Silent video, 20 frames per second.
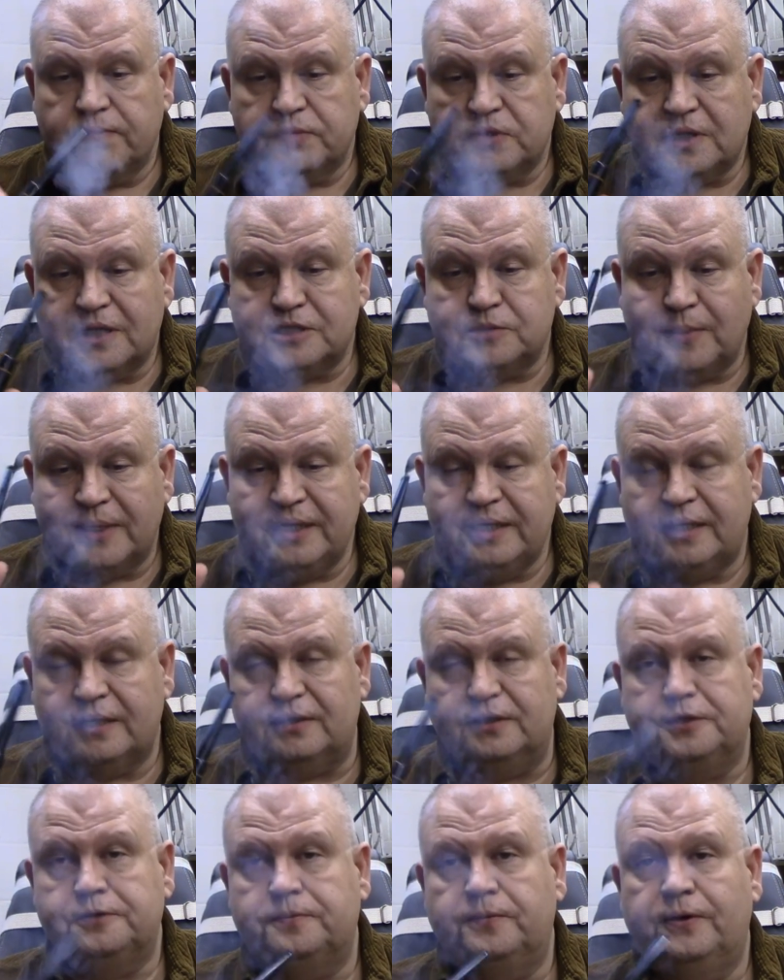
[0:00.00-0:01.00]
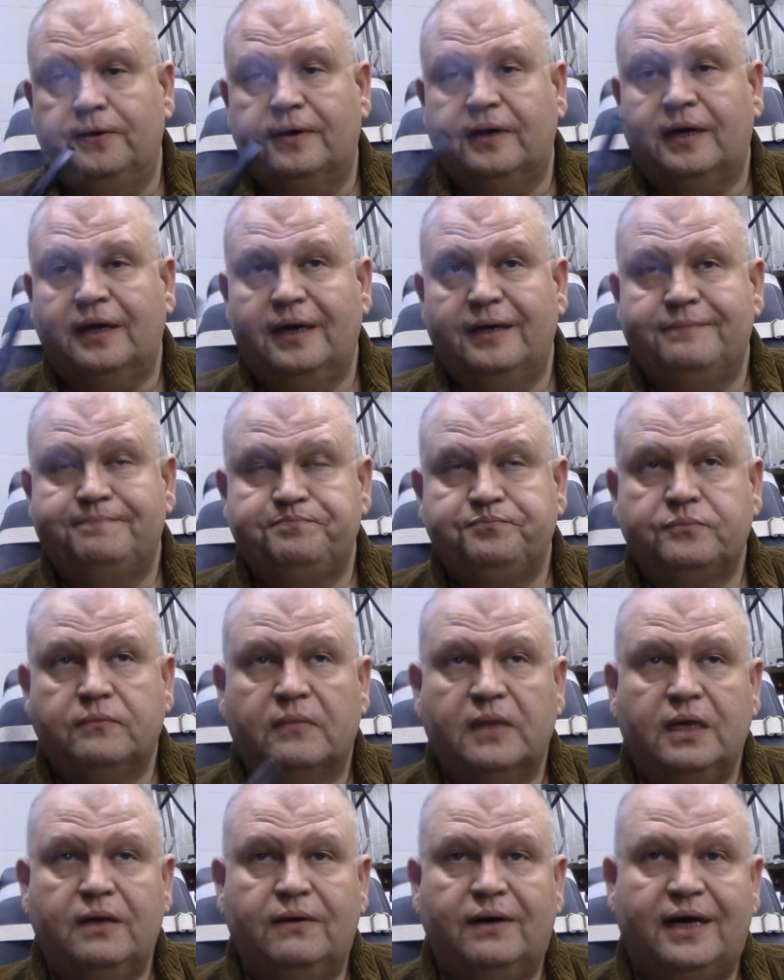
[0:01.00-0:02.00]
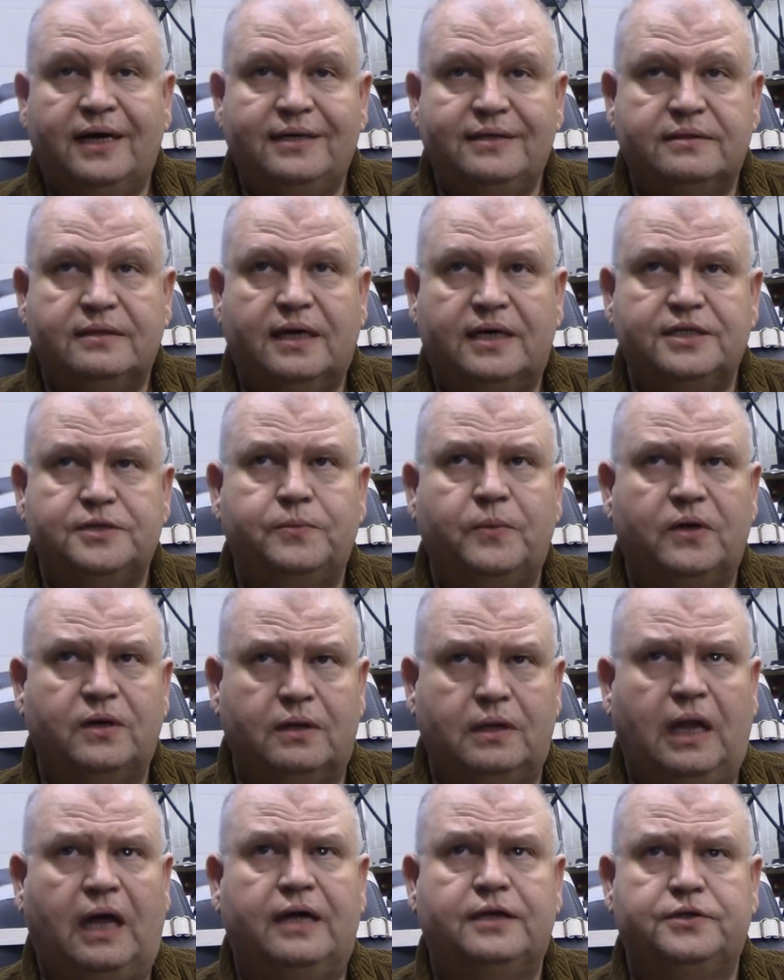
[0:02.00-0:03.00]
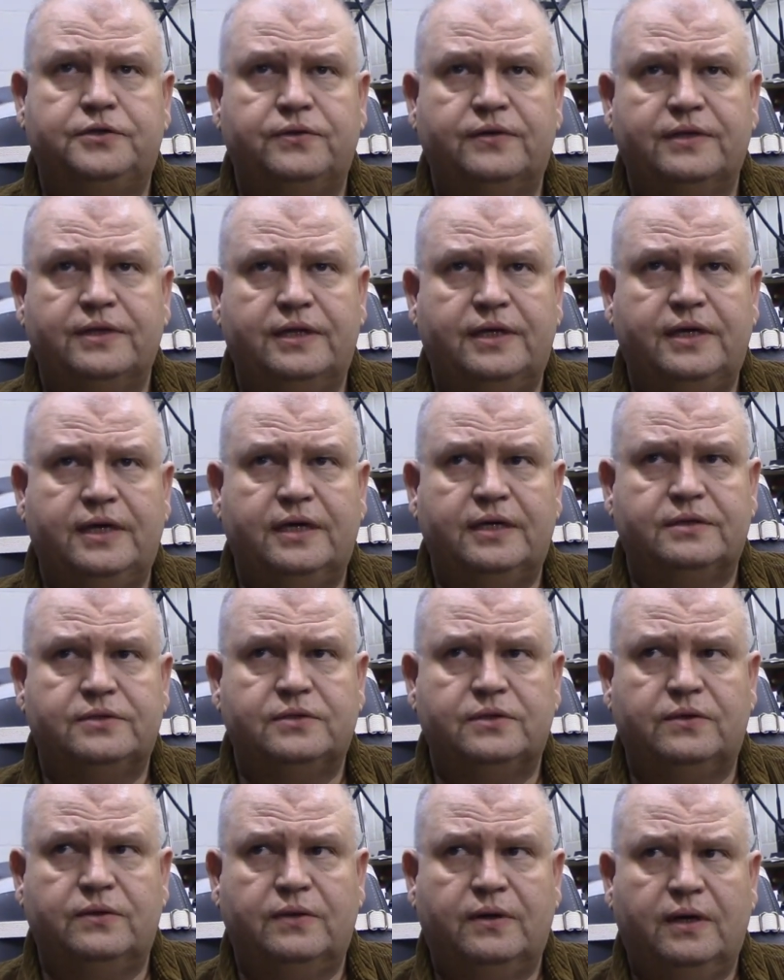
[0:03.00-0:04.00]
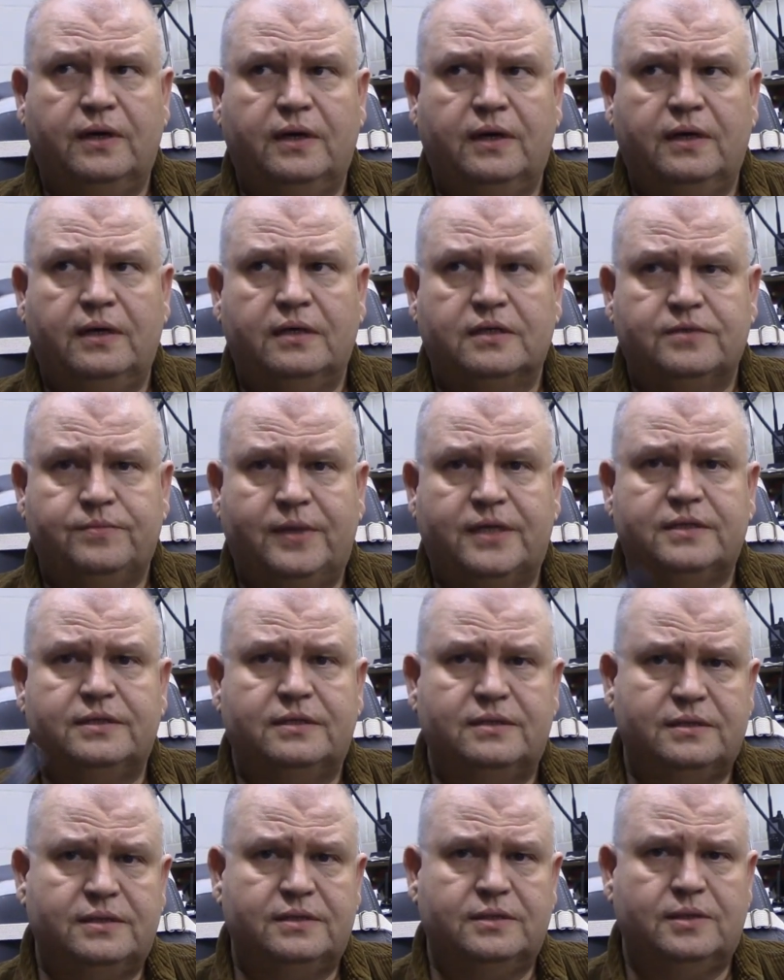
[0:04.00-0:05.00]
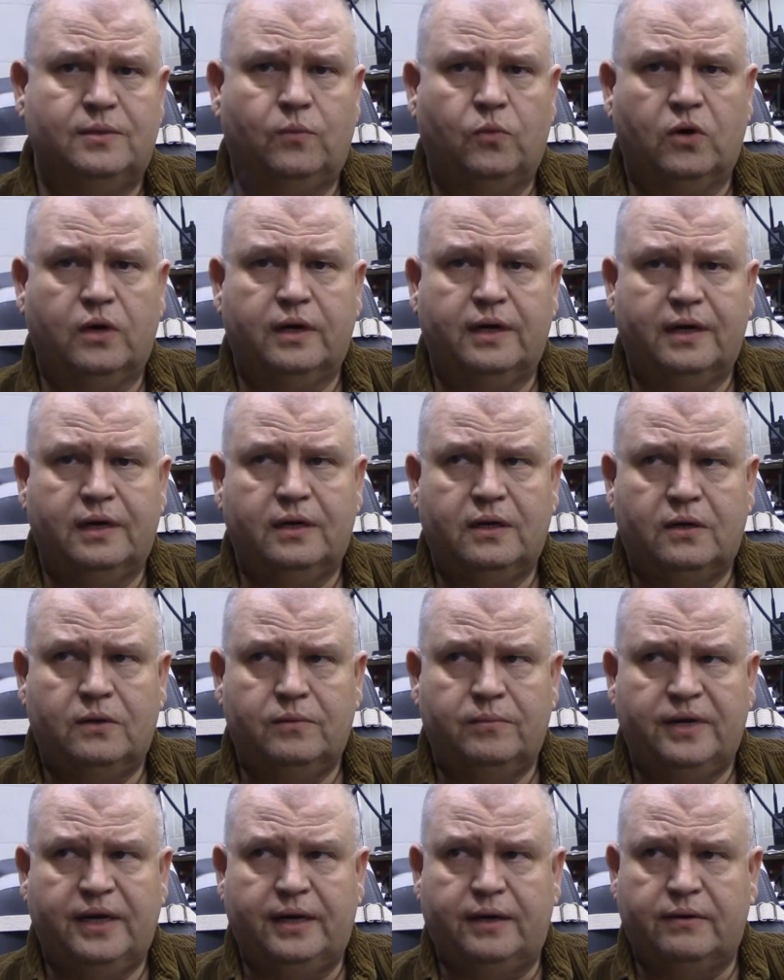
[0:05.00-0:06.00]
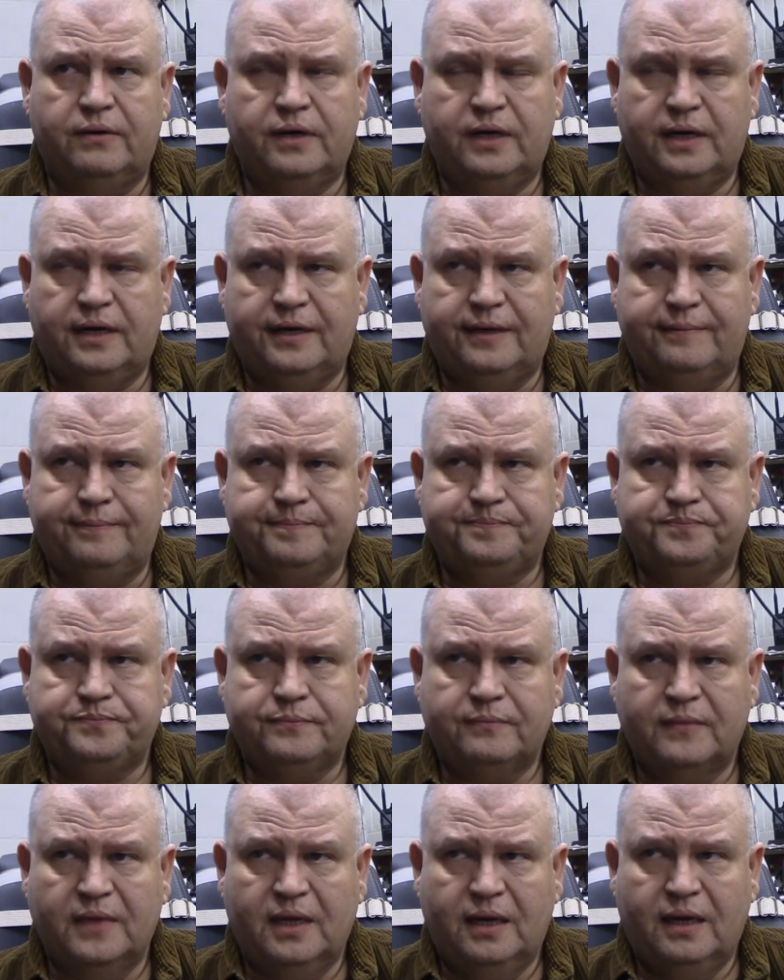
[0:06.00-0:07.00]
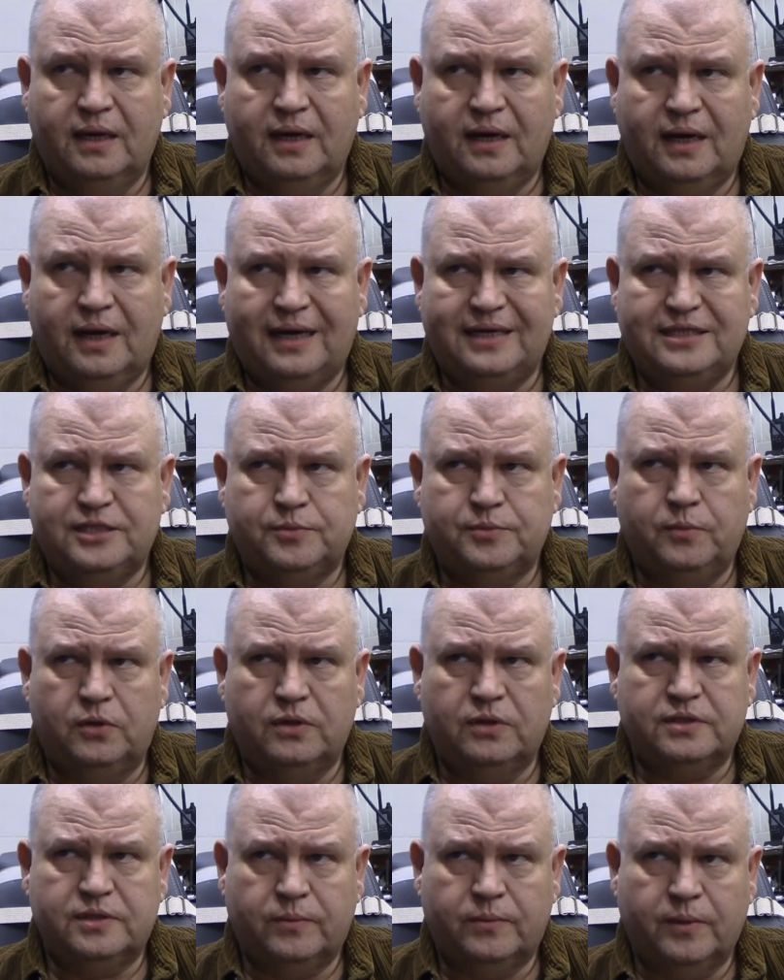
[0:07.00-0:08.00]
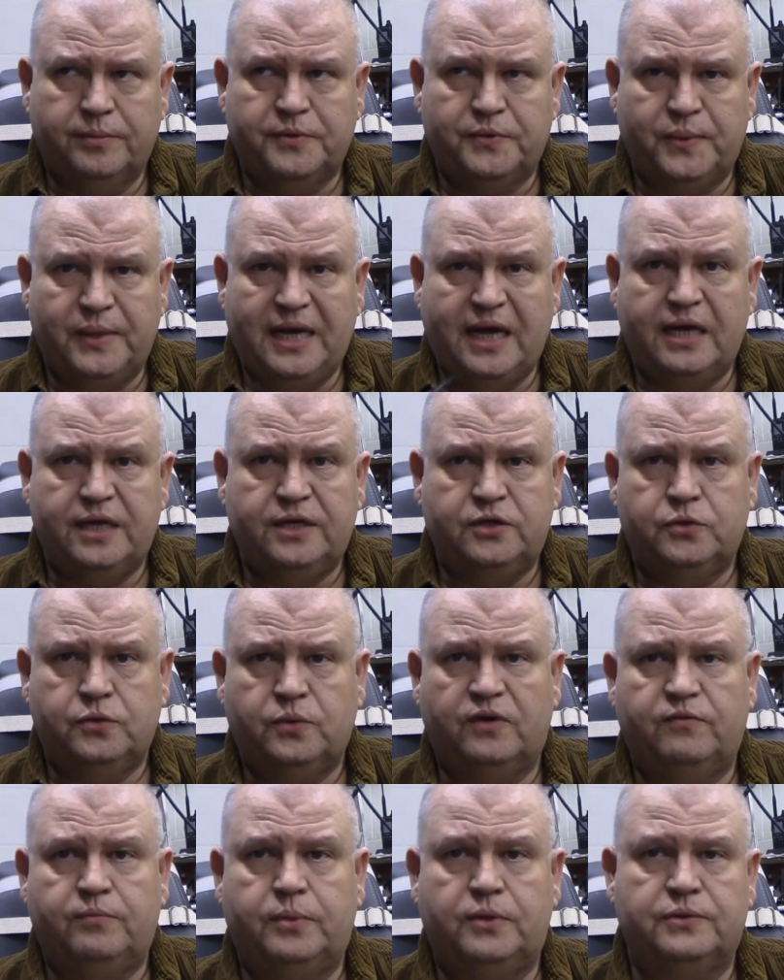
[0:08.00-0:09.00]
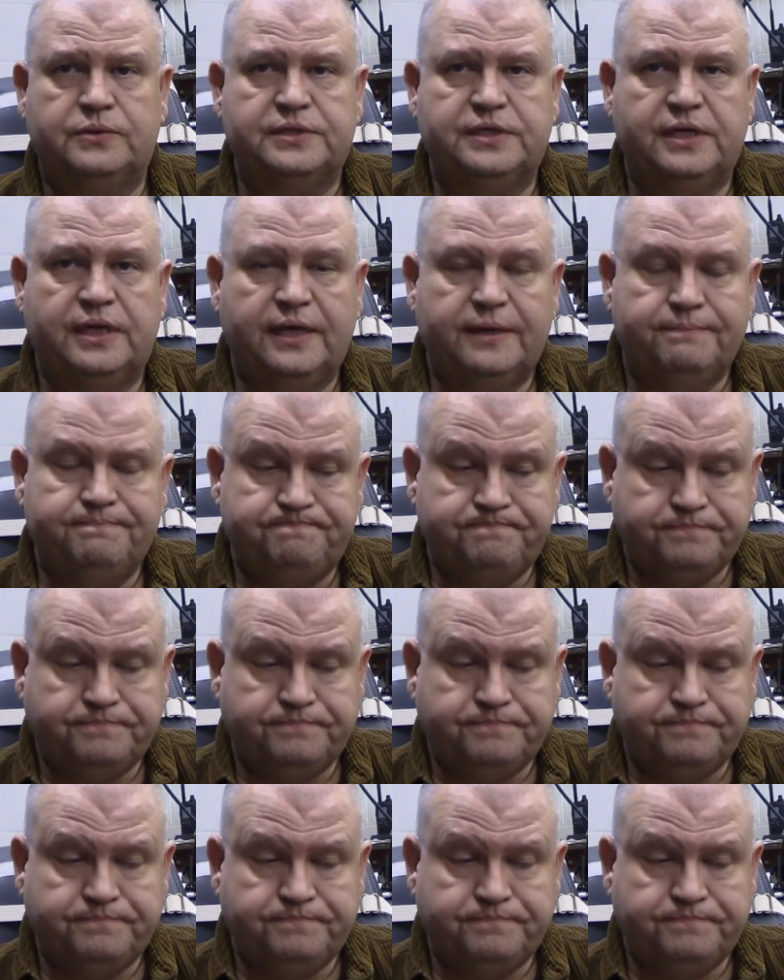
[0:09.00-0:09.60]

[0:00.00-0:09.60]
That's my daily smoke. And, you know, I, I smoke a lot during the day. So, especially since I'm working at home now, um, I smoke somewhere between 8 and 12 bowls a day.